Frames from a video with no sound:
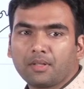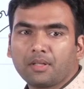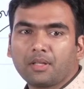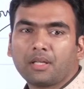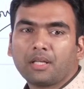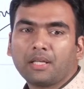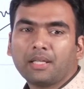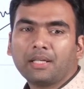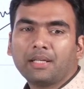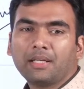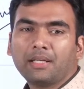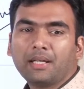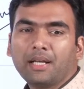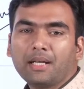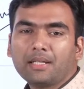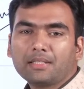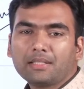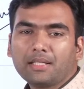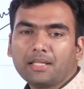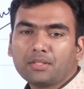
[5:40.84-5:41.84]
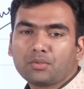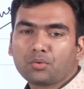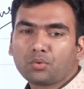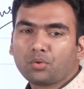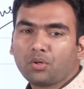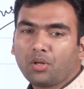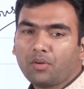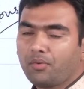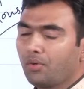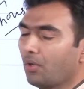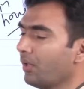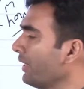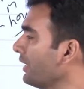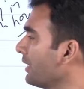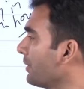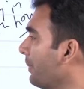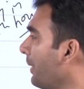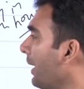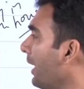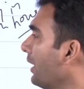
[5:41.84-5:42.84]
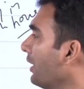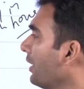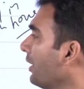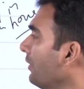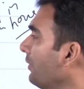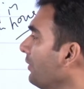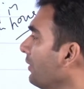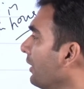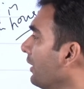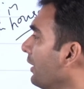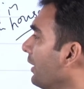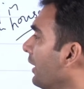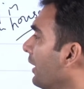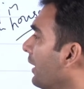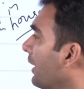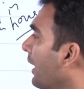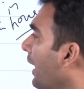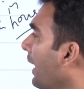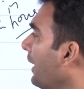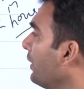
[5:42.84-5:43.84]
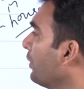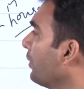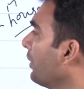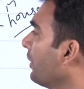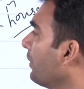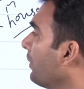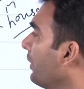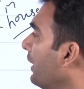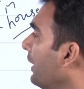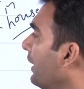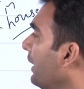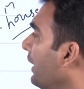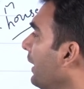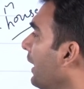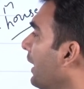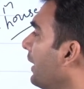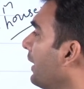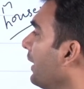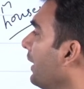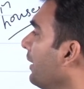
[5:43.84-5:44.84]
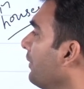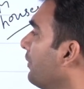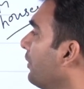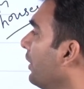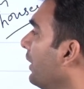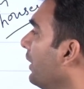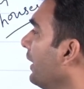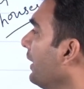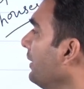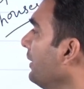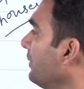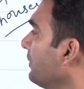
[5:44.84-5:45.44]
In India's case, rule of law is part of right to equality, Article 14.